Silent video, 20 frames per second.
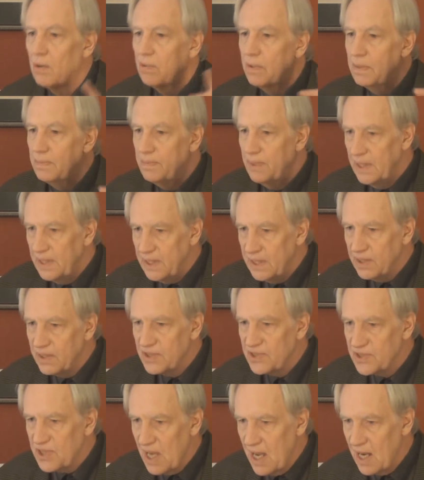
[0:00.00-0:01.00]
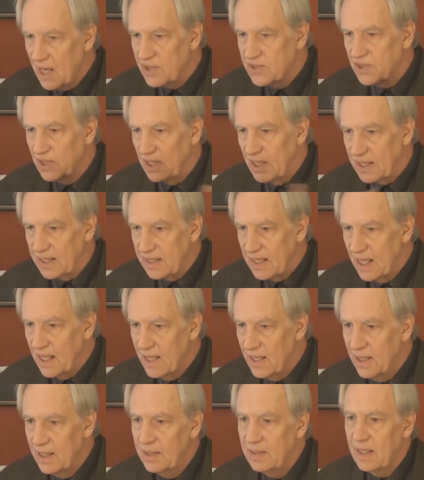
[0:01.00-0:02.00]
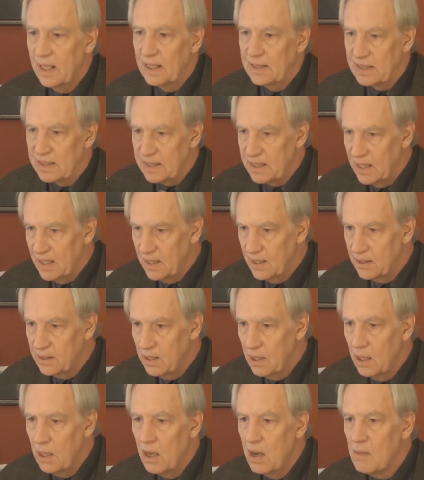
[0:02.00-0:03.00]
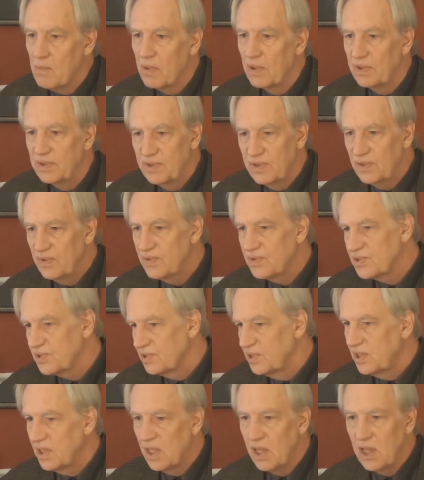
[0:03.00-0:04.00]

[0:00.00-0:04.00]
Repeating this action again and again produced the